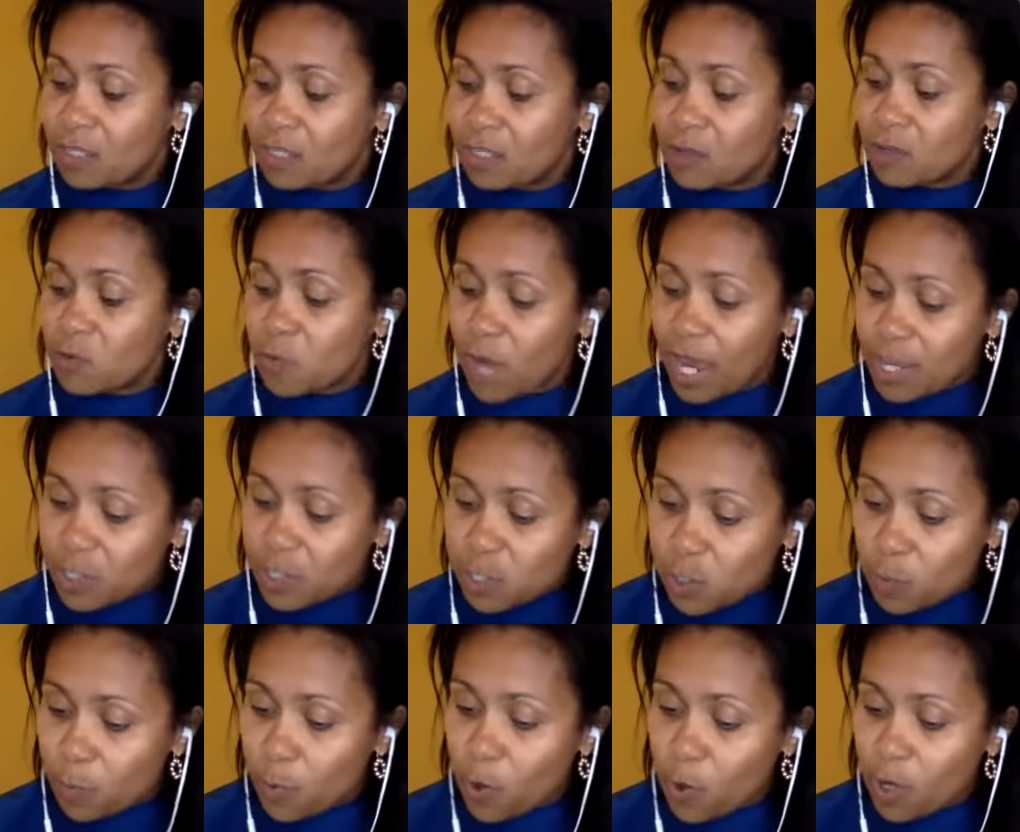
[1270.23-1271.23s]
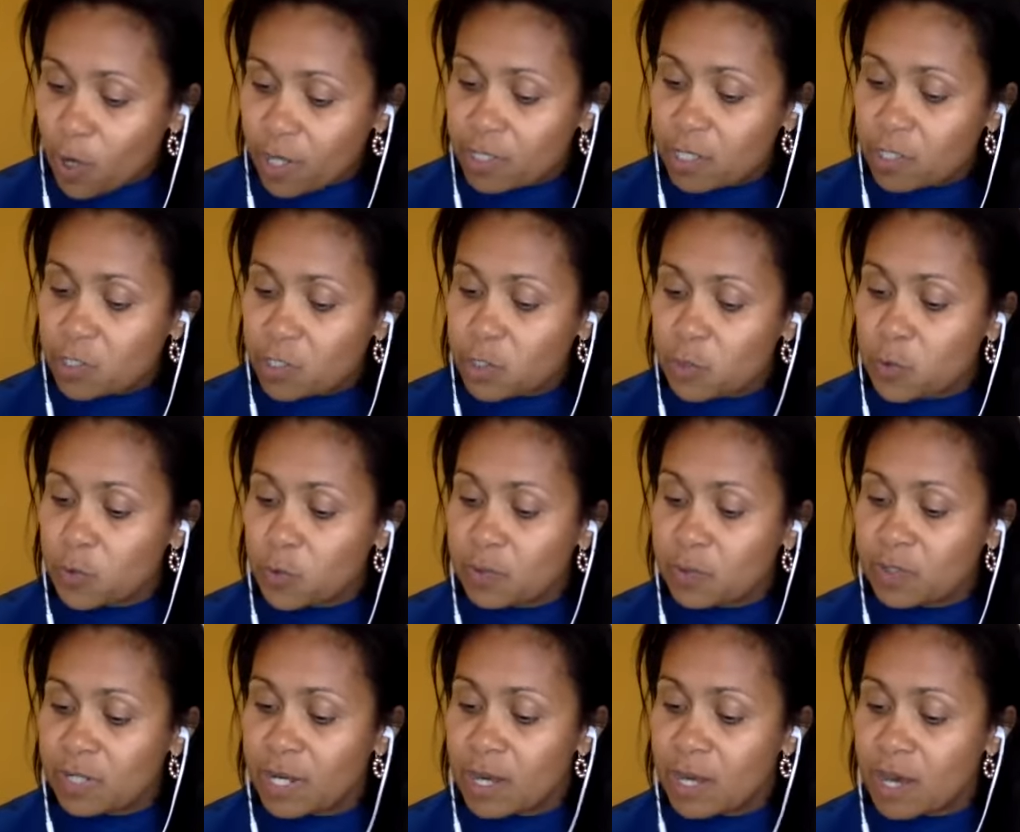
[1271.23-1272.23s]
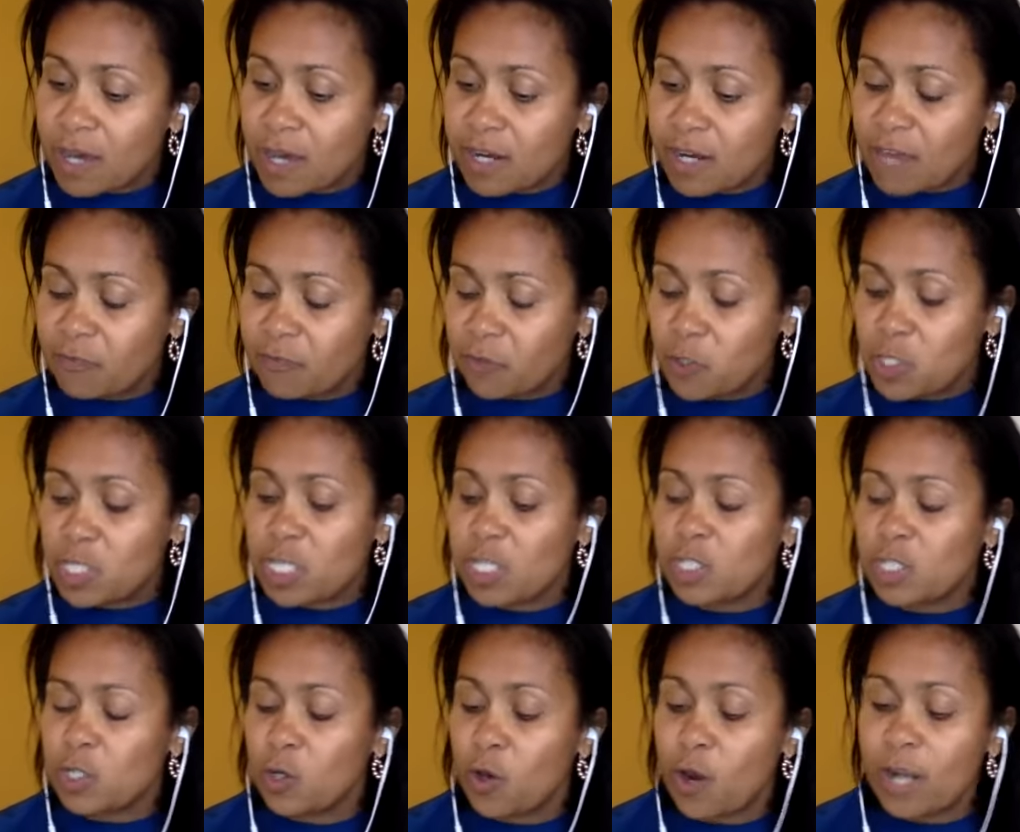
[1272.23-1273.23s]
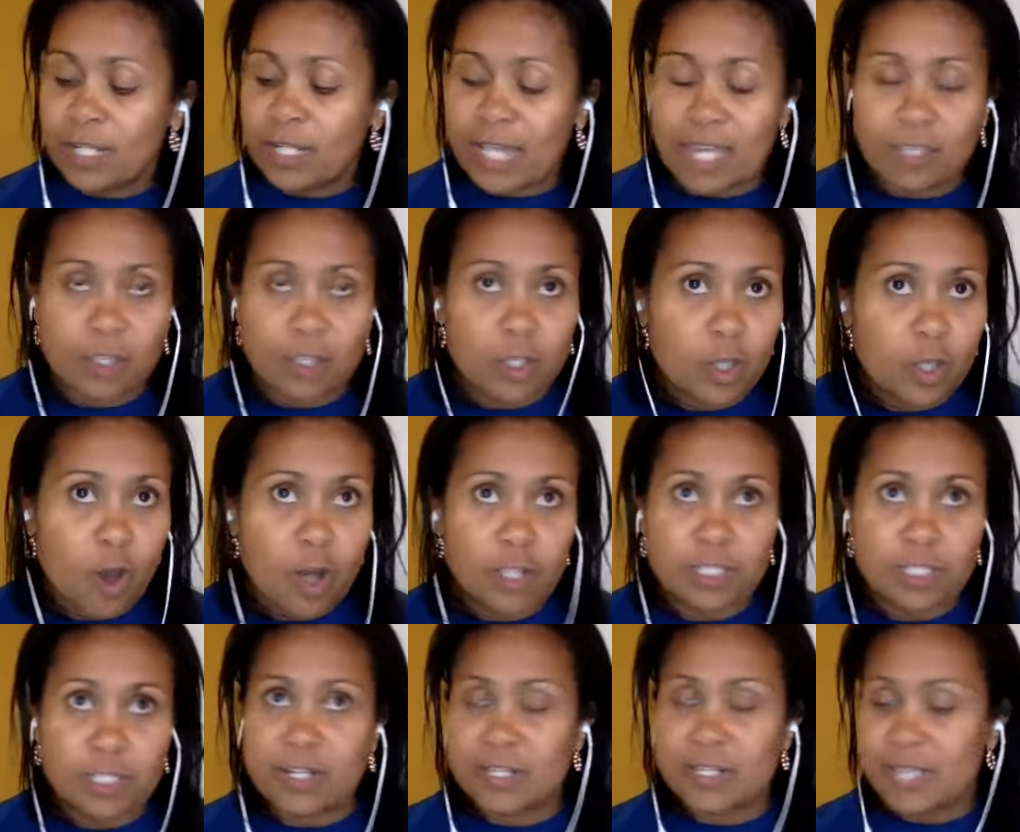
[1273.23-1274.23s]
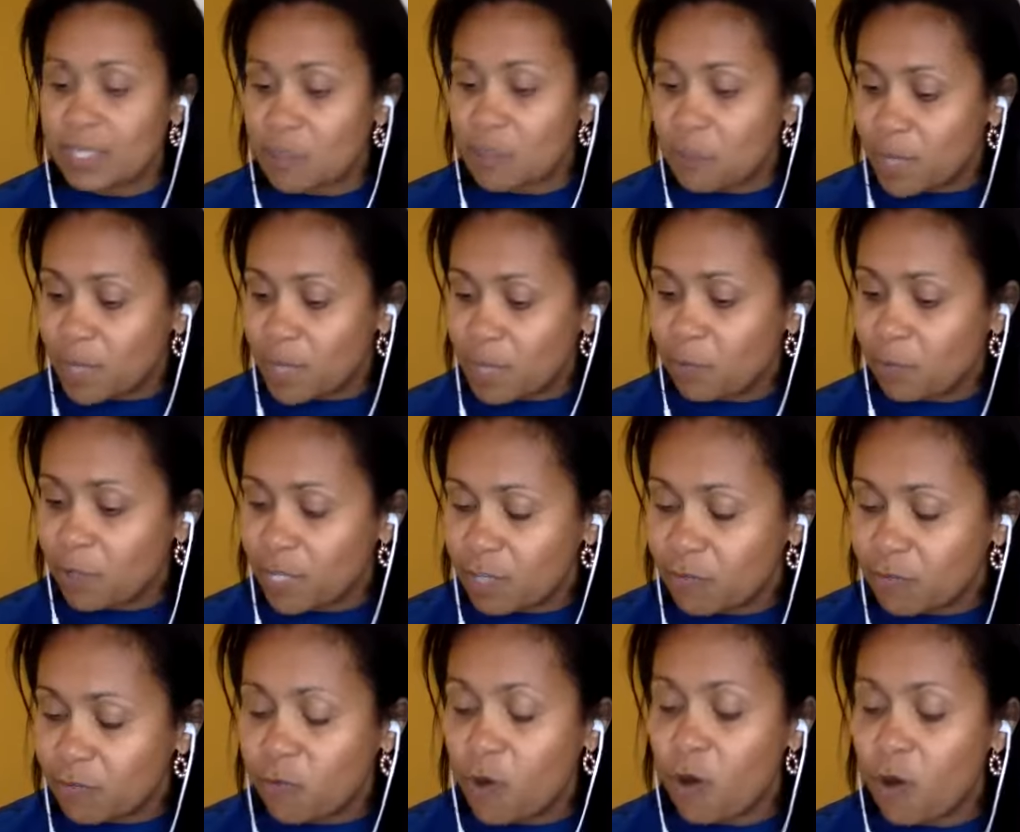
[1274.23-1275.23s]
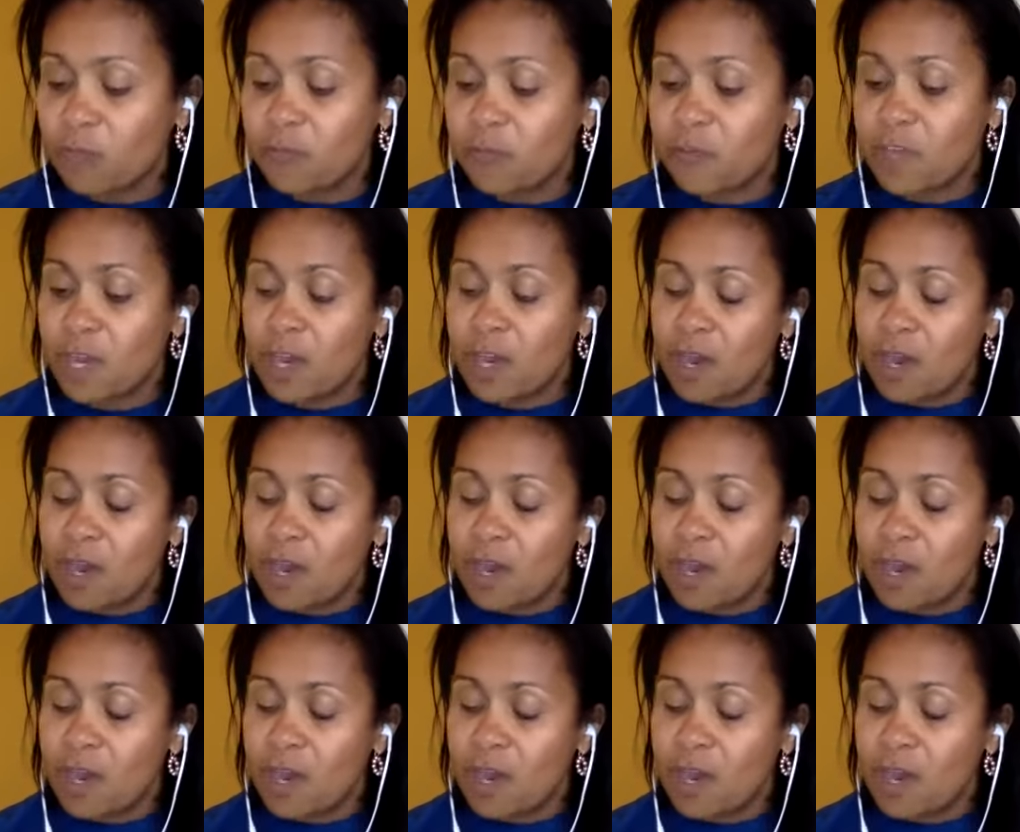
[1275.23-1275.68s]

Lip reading: the right support to refugees, Lord, and the doctors and the people involved.